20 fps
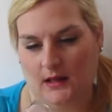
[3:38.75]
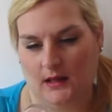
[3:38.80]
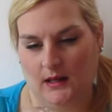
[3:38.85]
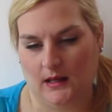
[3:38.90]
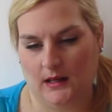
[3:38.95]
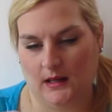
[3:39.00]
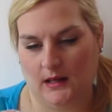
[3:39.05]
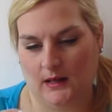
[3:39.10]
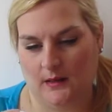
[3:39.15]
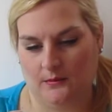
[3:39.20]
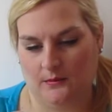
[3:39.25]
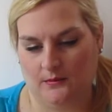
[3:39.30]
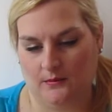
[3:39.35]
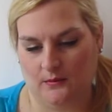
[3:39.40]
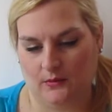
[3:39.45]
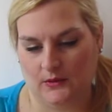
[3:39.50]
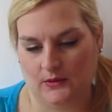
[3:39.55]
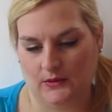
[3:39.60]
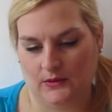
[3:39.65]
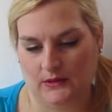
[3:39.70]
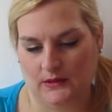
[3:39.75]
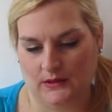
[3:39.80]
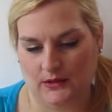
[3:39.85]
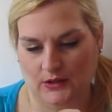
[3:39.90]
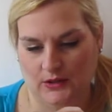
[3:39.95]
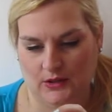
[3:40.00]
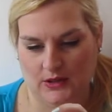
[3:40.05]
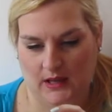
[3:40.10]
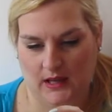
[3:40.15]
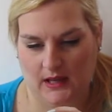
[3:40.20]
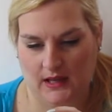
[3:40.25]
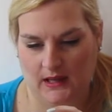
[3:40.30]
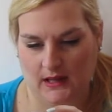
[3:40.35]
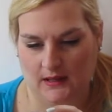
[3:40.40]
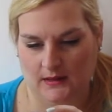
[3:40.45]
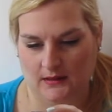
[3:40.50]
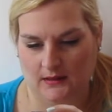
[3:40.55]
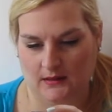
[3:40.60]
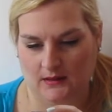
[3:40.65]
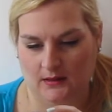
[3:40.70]
Um, what's the
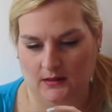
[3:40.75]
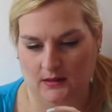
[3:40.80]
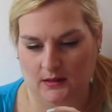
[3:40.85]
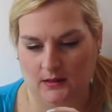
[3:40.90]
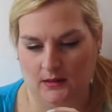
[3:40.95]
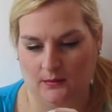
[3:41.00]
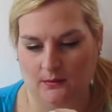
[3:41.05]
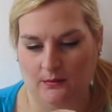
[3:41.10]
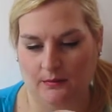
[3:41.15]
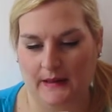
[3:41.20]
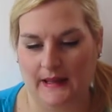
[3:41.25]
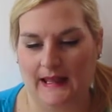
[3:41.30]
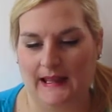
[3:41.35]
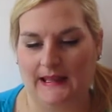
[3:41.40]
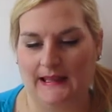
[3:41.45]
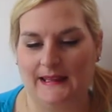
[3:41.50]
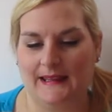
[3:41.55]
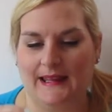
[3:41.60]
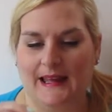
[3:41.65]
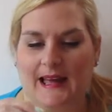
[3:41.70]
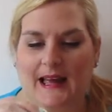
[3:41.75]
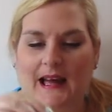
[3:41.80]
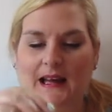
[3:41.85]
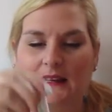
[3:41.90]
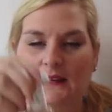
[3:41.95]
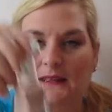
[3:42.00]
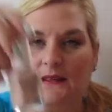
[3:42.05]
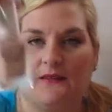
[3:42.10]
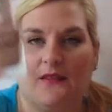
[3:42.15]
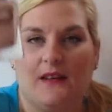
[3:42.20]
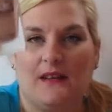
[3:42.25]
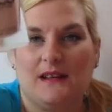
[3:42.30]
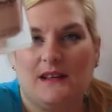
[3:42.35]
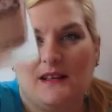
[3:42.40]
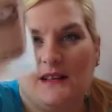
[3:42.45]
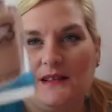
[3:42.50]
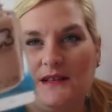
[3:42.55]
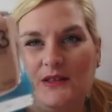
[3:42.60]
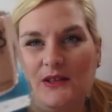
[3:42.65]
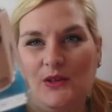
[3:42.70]
shade? barely there. It's a very
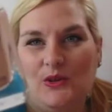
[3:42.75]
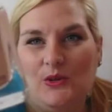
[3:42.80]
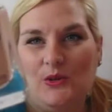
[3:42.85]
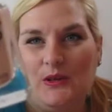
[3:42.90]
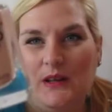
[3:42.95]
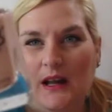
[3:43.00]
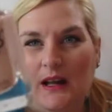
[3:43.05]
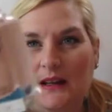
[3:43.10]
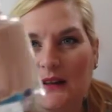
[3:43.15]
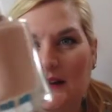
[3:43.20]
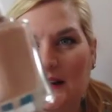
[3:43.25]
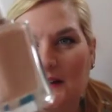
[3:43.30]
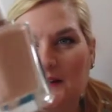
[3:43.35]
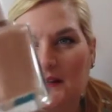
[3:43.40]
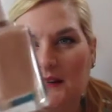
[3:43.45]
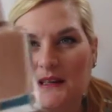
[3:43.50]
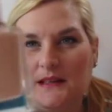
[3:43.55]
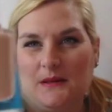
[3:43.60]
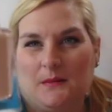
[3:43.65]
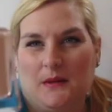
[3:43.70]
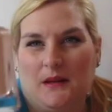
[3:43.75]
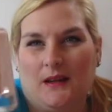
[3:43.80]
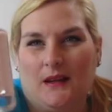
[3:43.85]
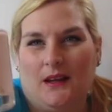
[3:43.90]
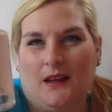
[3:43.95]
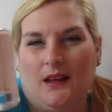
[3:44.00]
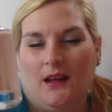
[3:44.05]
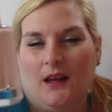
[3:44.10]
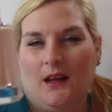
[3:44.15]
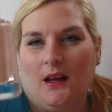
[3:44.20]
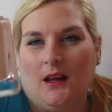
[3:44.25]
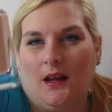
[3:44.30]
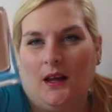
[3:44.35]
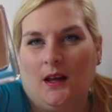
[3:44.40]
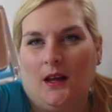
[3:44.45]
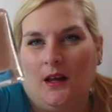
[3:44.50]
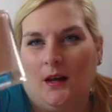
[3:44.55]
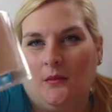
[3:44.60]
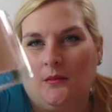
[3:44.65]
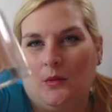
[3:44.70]
nice nude colour actually. It's a bit
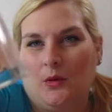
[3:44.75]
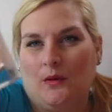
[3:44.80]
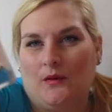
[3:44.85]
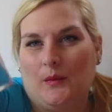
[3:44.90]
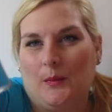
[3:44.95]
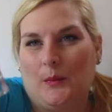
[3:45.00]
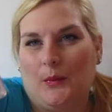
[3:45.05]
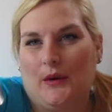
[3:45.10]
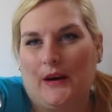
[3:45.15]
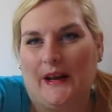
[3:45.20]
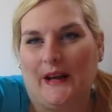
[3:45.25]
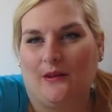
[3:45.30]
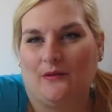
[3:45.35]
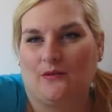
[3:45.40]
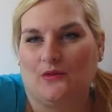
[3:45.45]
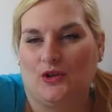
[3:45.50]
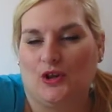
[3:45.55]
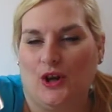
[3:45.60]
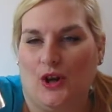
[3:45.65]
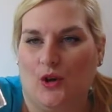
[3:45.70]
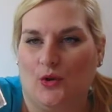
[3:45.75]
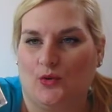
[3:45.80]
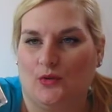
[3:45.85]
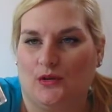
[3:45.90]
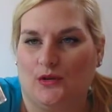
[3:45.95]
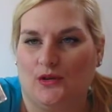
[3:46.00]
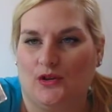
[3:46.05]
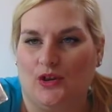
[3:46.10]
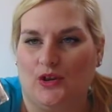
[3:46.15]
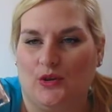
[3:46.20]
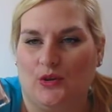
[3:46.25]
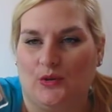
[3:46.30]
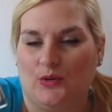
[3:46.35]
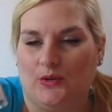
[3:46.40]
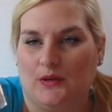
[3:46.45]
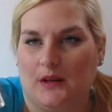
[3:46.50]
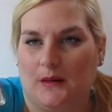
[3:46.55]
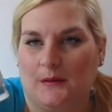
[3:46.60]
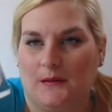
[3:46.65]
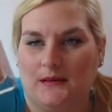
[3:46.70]
more of a brown toned
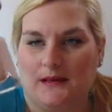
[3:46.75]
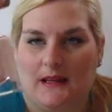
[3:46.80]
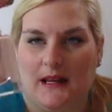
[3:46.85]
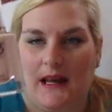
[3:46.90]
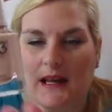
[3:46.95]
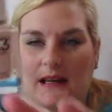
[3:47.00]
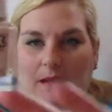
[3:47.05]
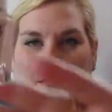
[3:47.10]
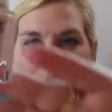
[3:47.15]
nude, I would say.